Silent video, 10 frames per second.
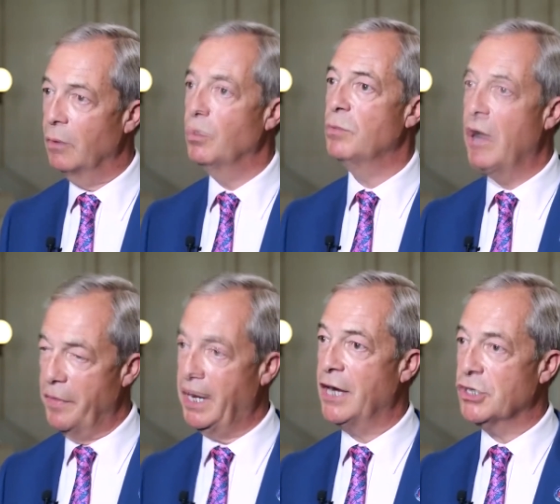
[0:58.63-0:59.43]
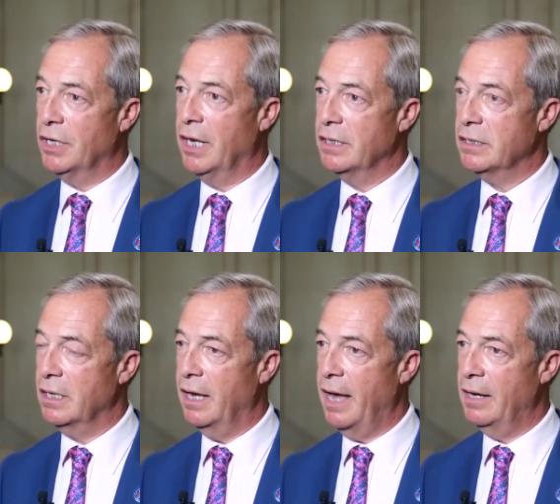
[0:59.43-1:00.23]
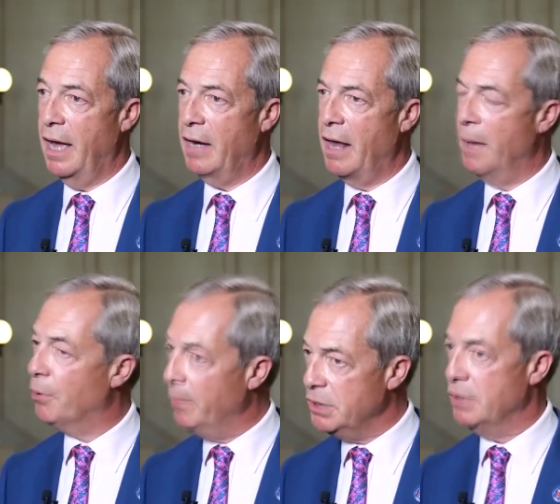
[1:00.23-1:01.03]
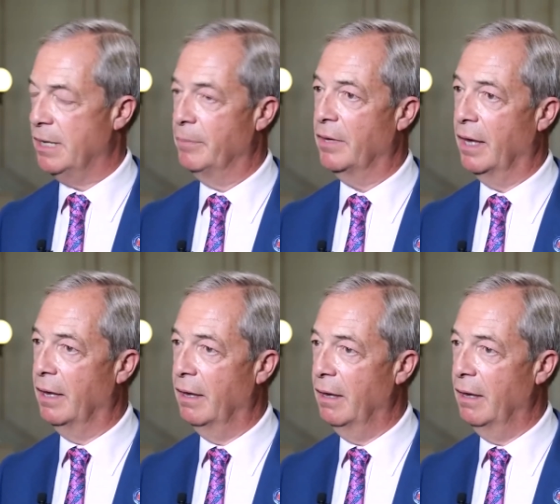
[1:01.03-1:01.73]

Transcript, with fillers: with where the nation is. And, and, and I promise you something.